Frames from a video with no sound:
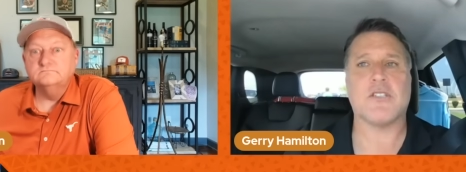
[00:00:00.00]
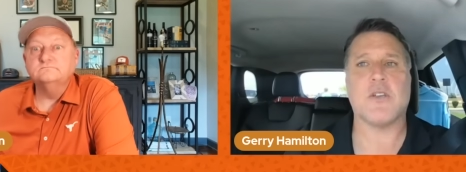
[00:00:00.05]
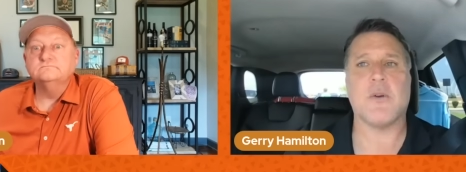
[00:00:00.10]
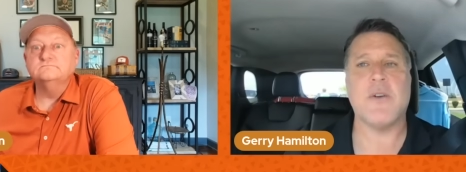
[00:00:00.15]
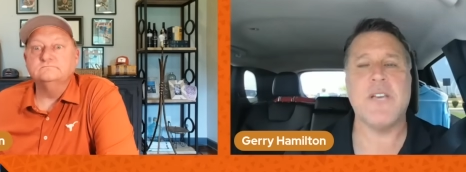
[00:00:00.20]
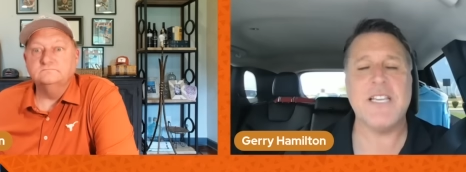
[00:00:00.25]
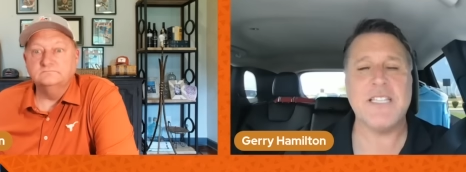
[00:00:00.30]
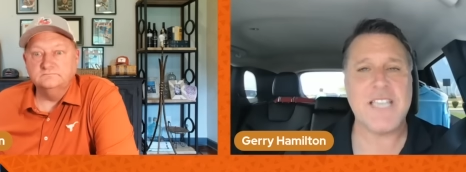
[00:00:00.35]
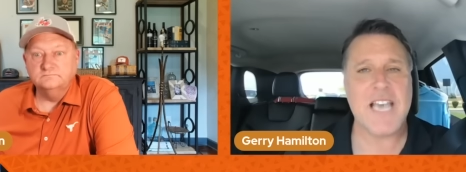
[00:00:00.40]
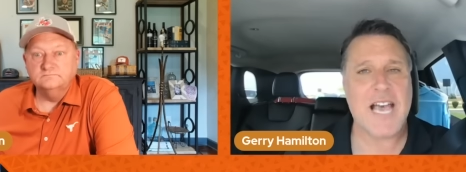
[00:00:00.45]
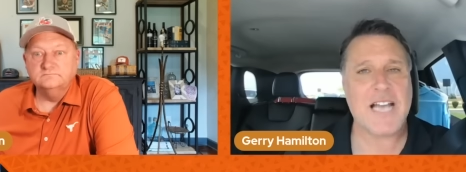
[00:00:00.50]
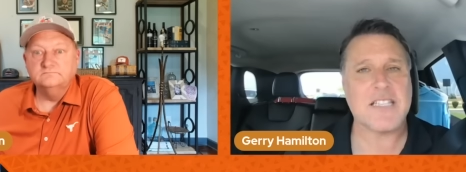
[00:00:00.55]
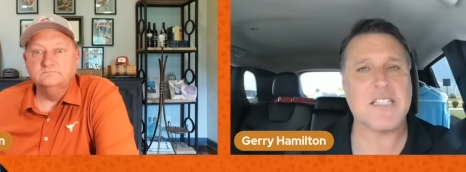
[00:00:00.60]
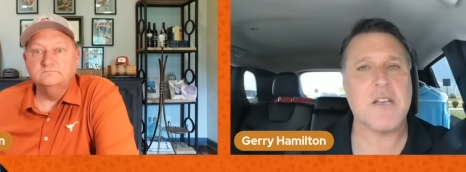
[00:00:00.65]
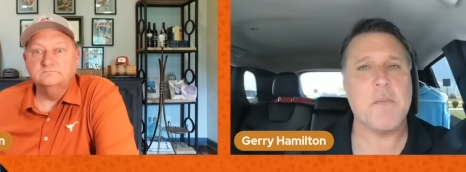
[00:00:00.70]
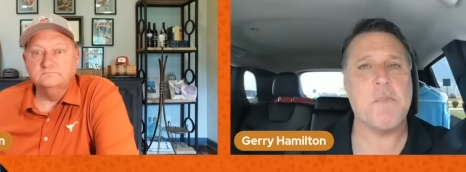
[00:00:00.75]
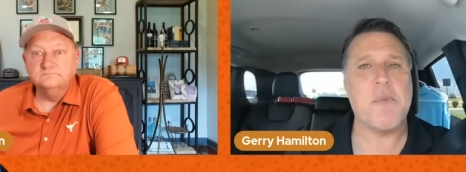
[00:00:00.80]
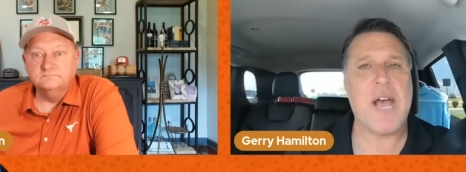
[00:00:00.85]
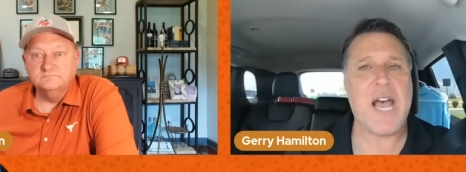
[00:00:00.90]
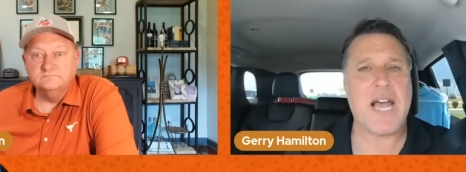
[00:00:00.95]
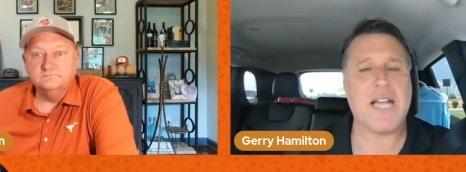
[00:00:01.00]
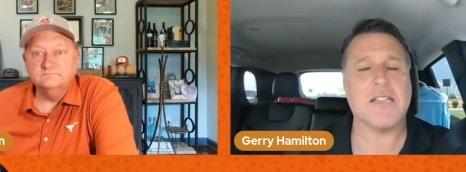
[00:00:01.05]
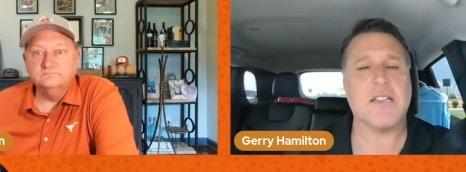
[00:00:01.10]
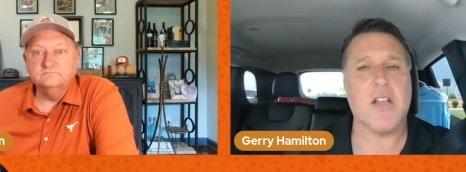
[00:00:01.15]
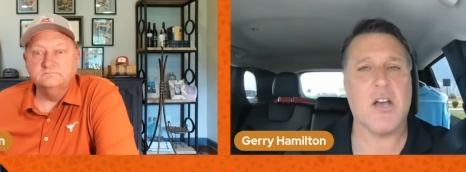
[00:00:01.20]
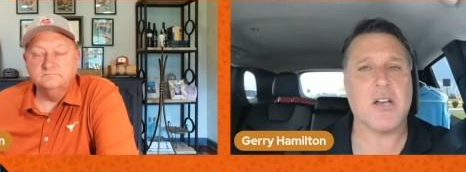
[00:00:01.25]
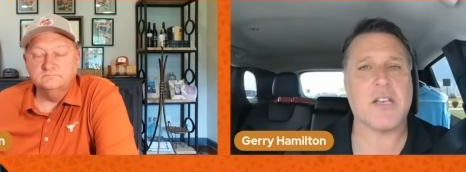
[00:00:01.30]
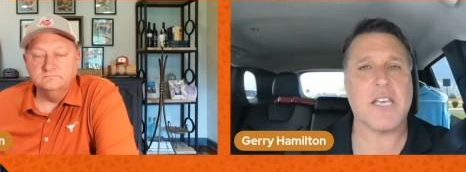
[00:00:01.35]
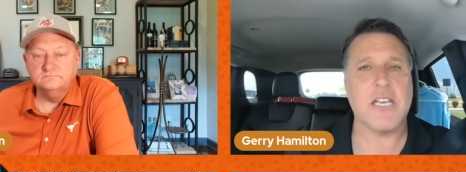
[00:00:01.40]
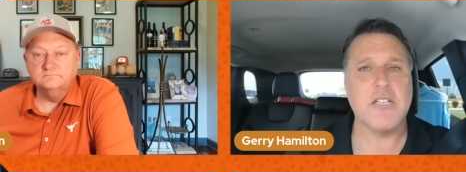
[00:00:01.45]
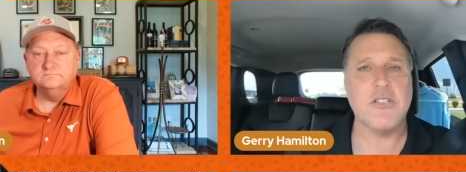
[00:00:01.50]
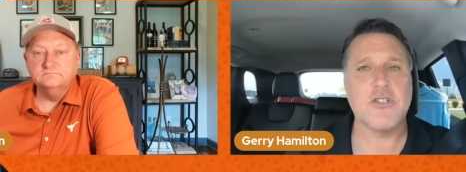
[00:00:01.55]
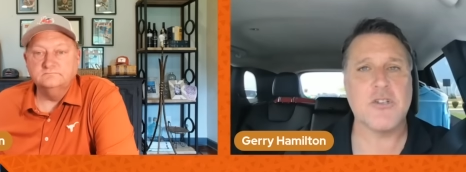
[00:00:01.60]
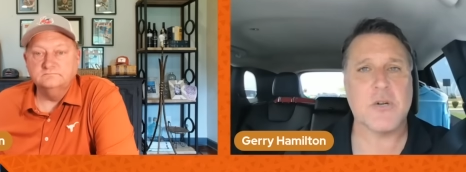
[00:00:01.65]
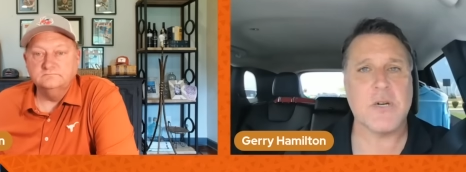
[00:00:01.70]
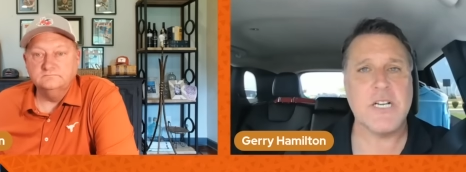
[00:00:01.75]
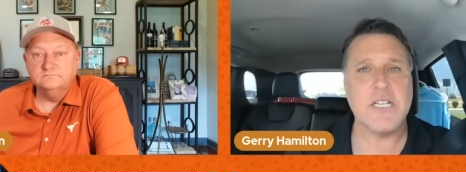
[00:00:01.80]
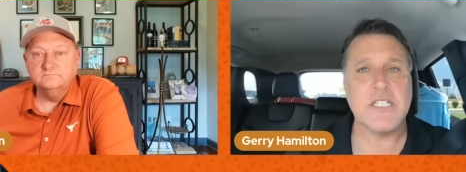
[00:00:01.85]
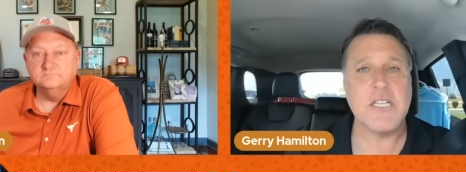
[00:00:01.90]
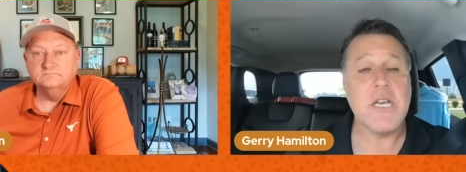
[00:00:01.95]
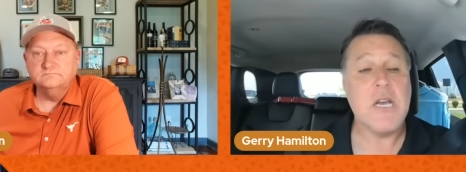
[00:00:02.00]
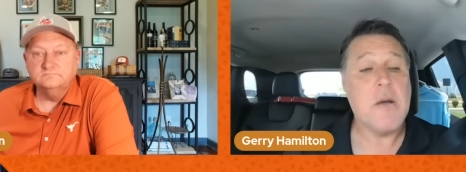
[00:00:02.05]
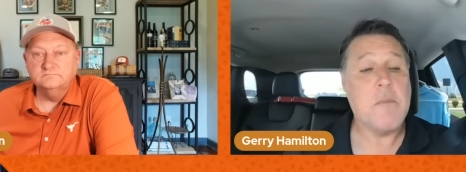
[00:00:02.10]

Speaker 1: So he's had some bad luck injuries,